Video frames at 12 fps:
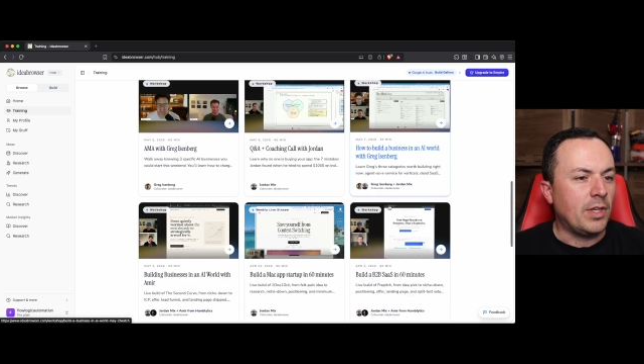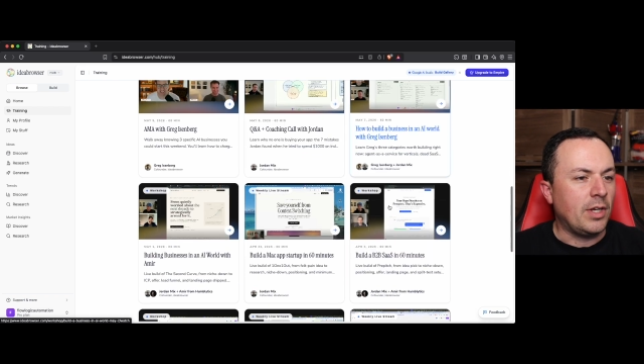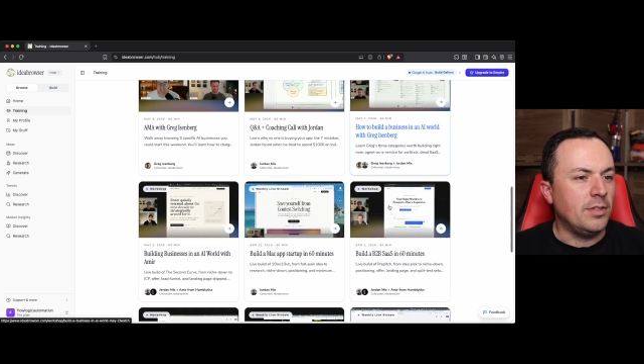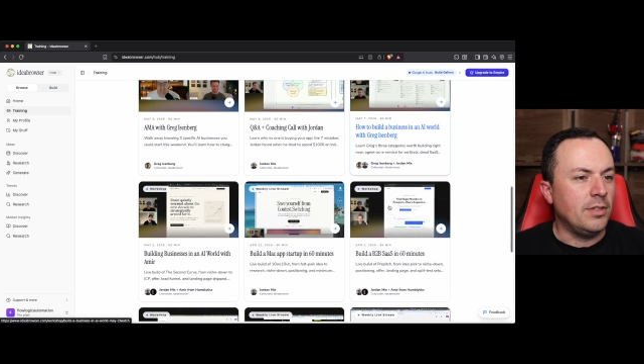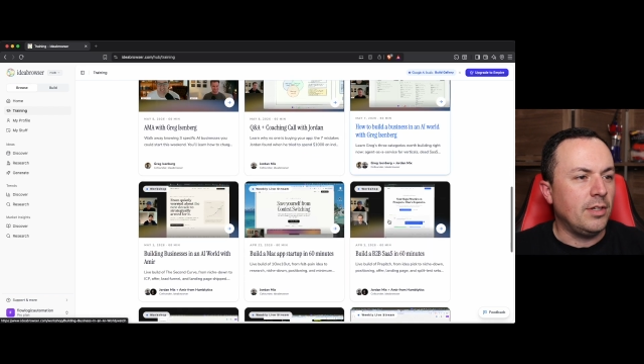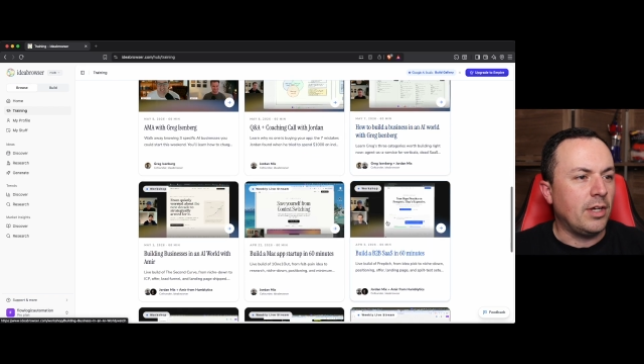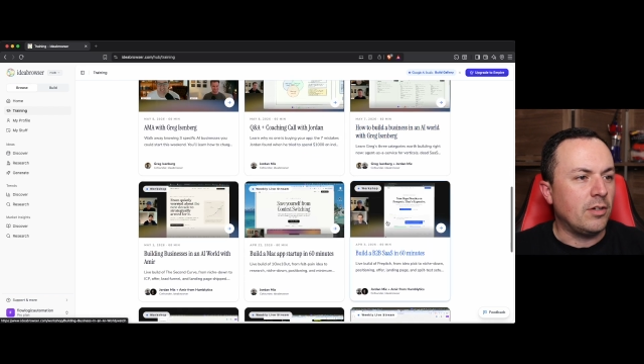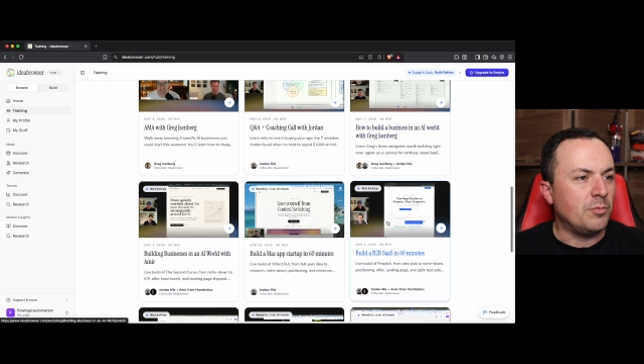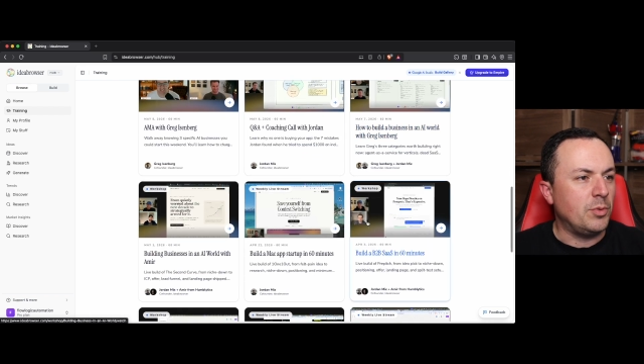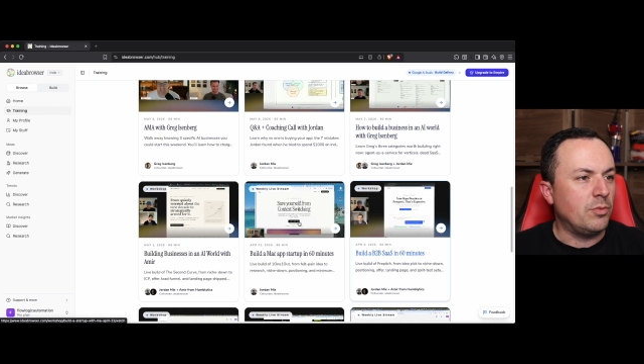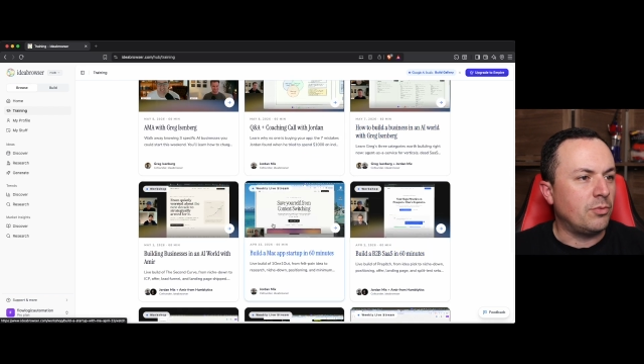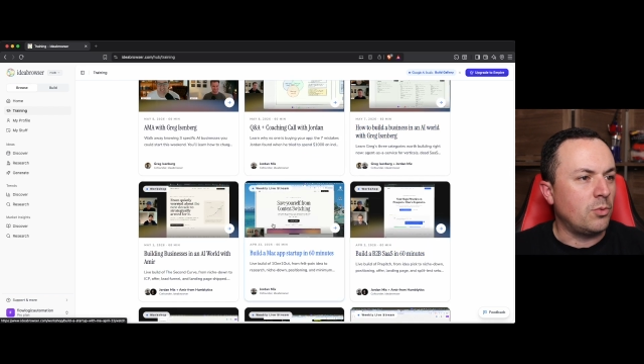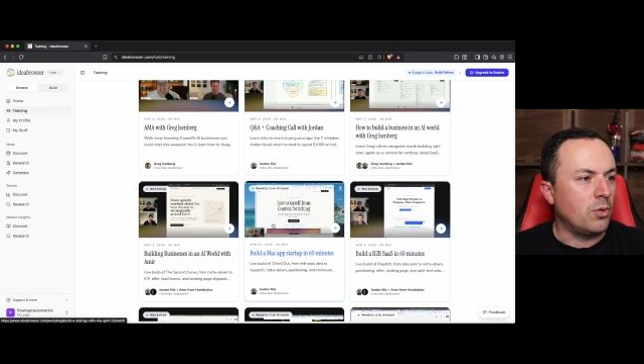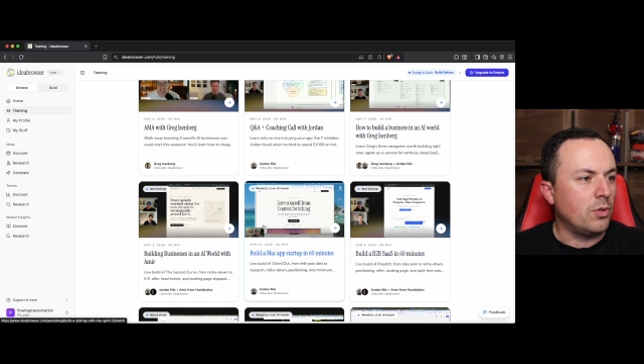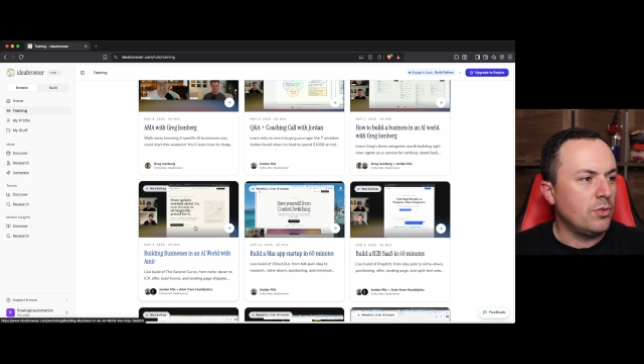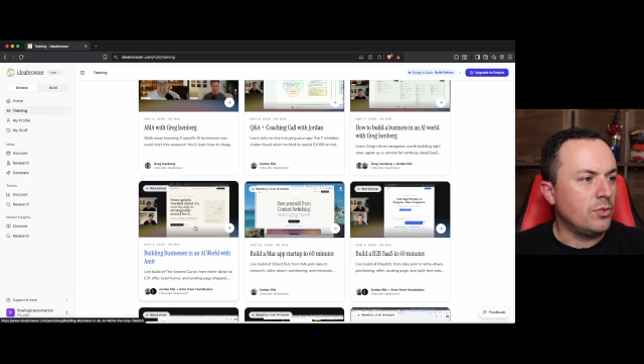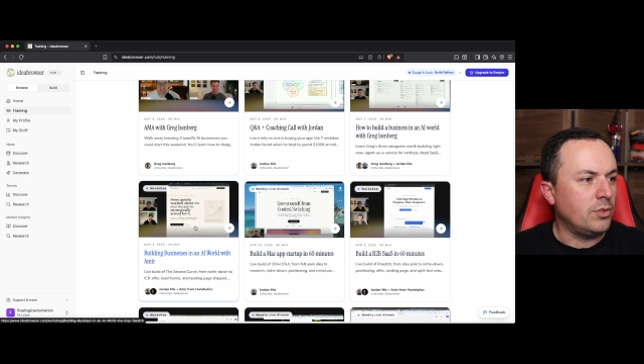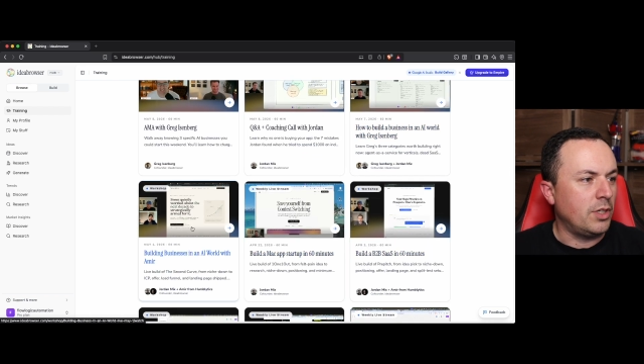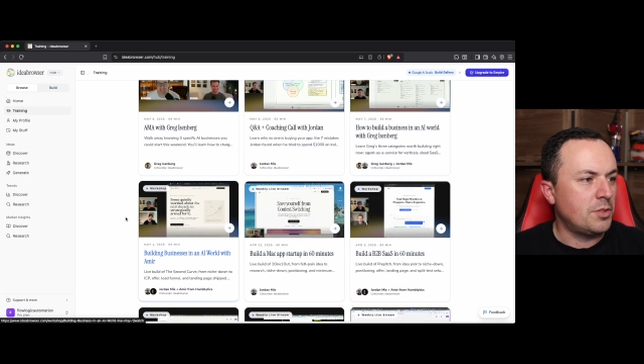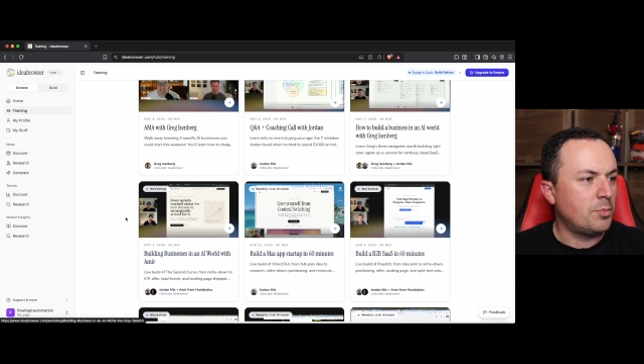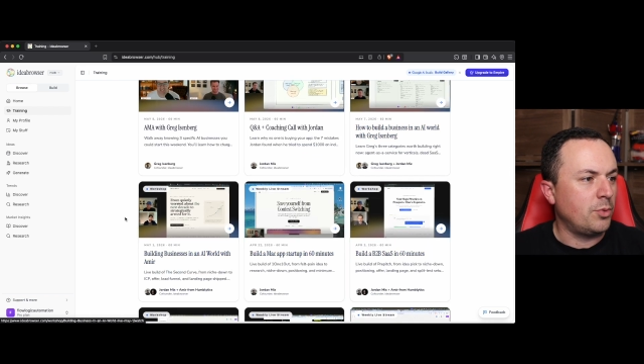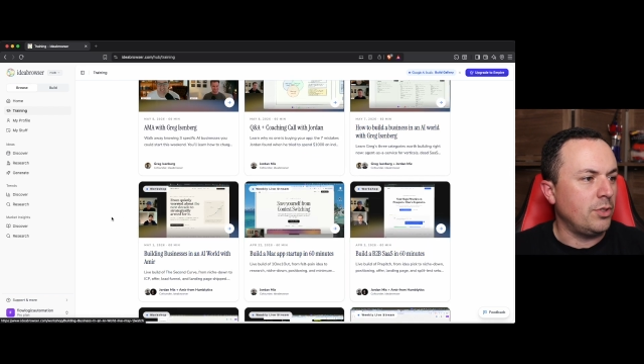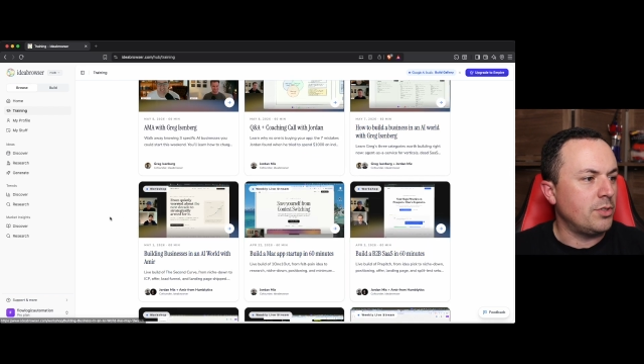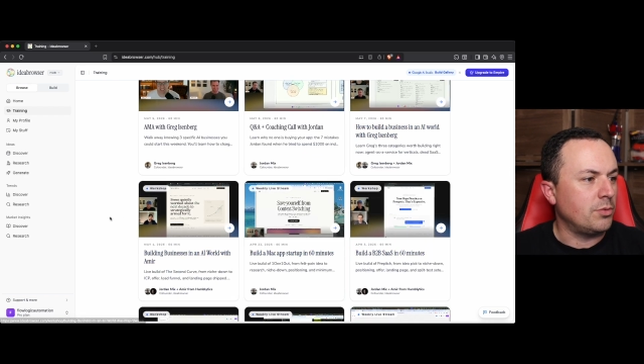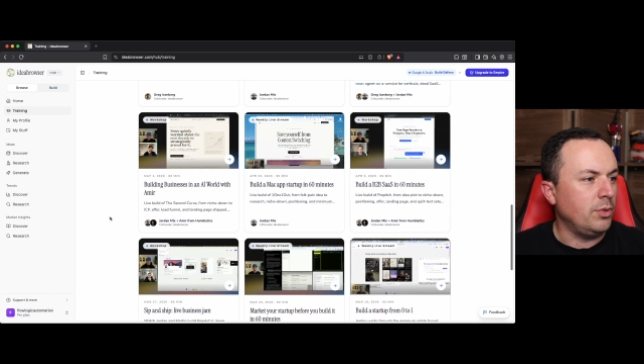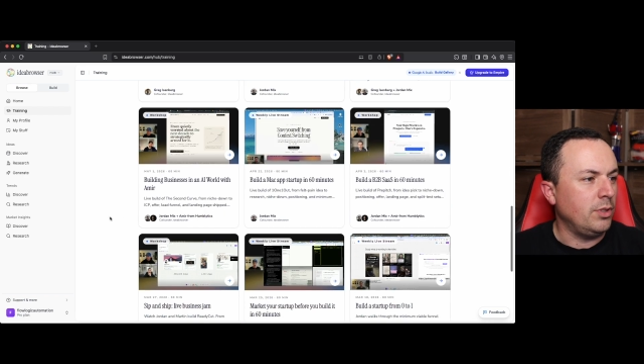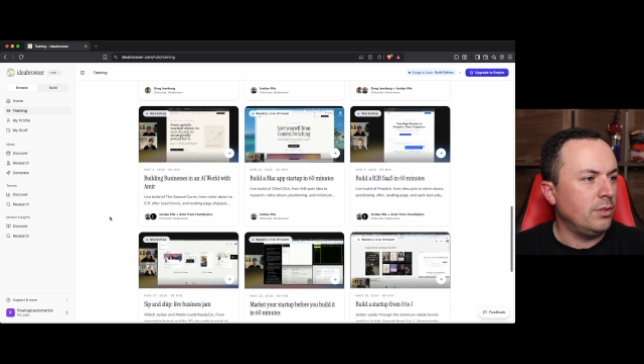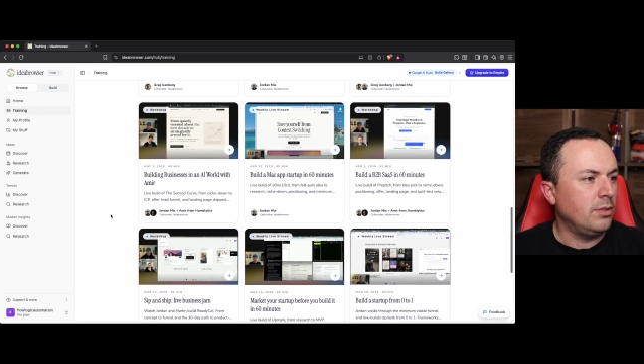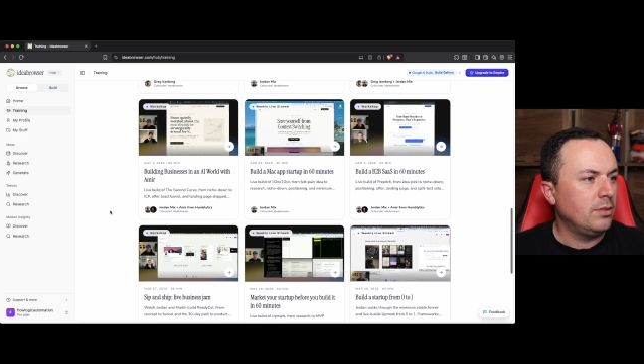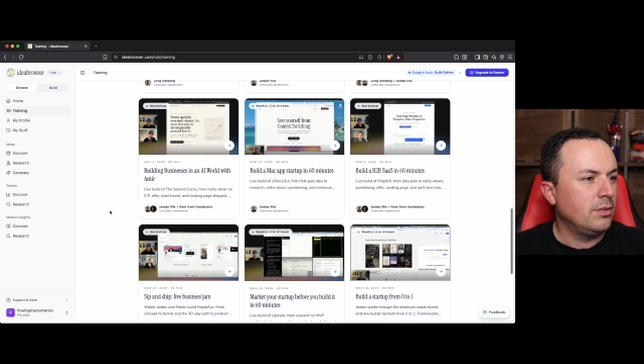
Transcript: I didn't have before. So that's pretty sweet.